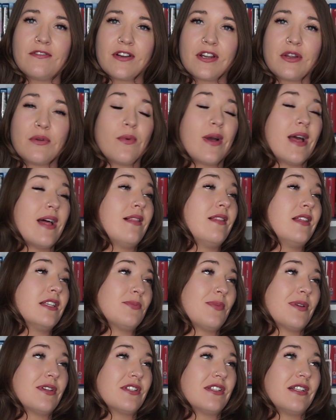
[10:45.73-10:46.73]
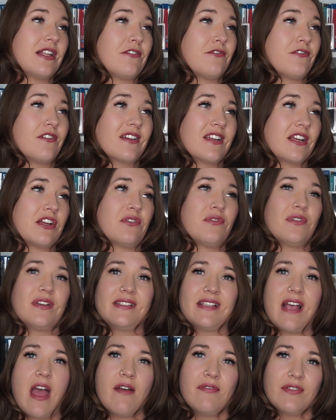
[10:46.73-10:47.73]
very well, especially frickin'
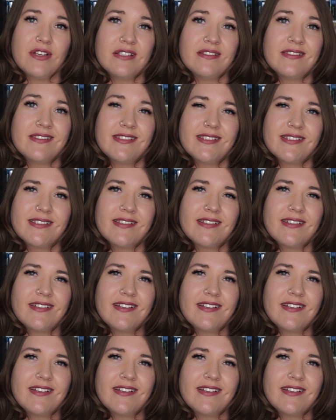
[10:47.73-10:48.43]
Chris Evans.